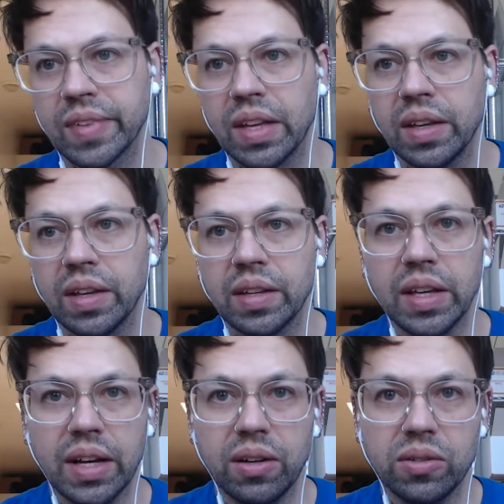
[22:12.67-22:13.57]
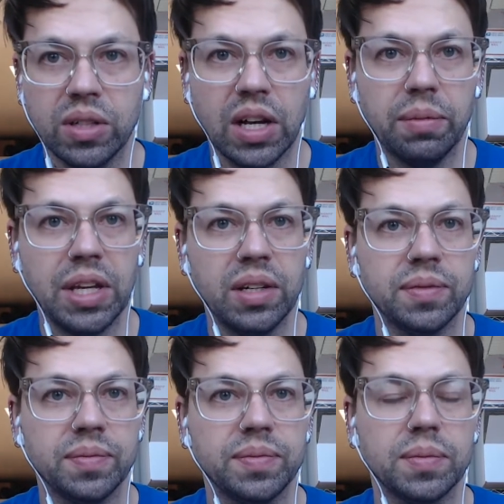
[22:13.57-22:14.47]
Yeah, I mean,
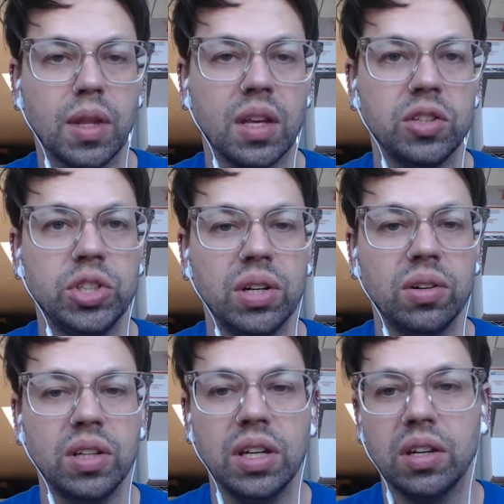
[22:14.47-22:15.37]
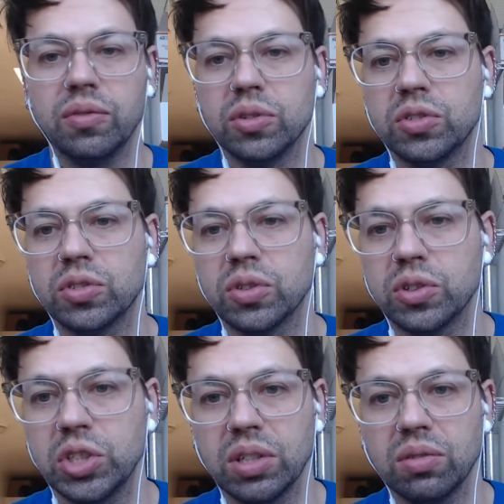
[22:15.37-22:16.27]
generally, if you're
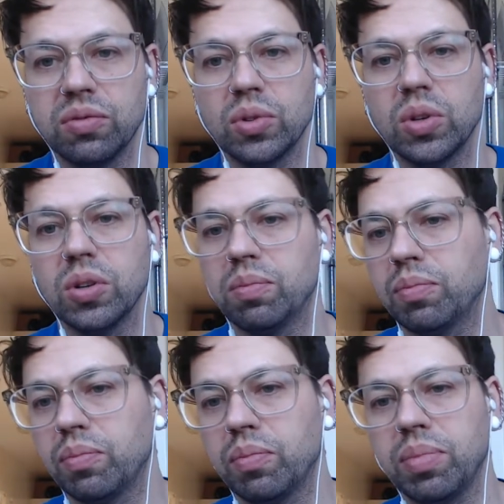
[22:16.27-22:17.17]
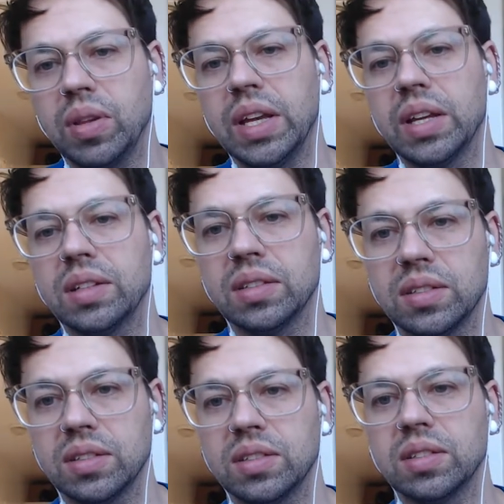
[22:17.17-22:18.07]
searching for plant
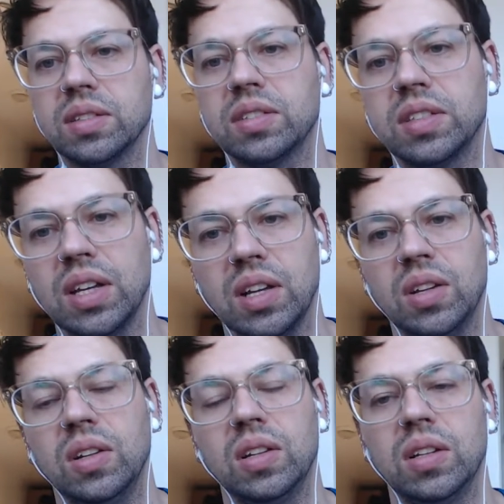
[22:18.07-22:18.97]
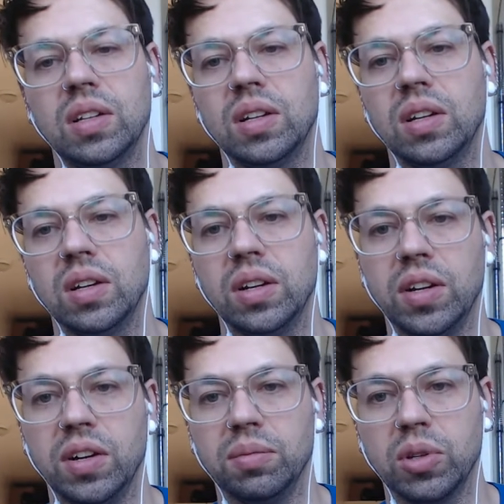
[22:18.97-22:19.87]
cell
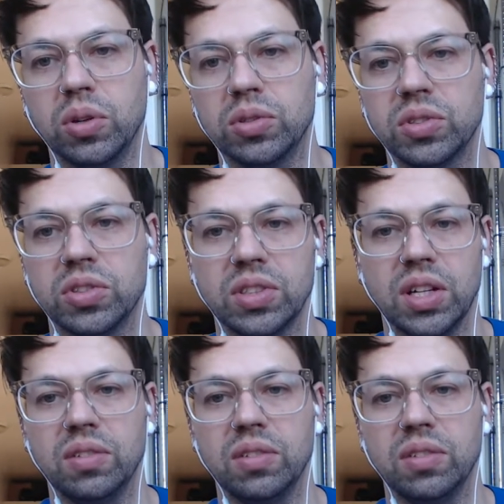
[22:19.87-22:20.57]
culture stuff,